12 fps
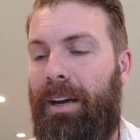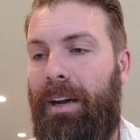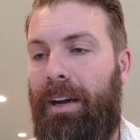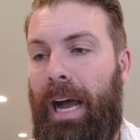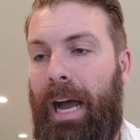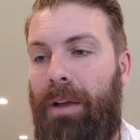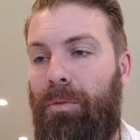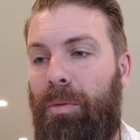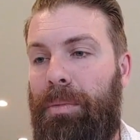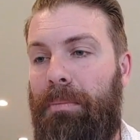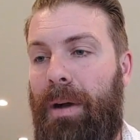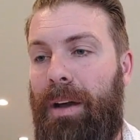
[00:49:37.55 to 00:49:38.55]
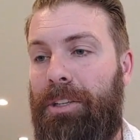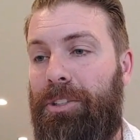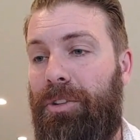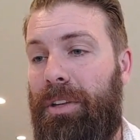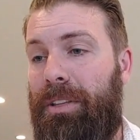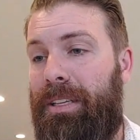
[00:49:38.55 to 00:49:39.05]
Uh, I will be
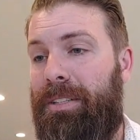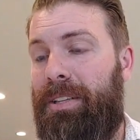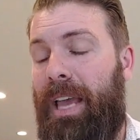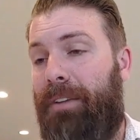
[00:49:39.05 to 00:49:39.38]
monitoring this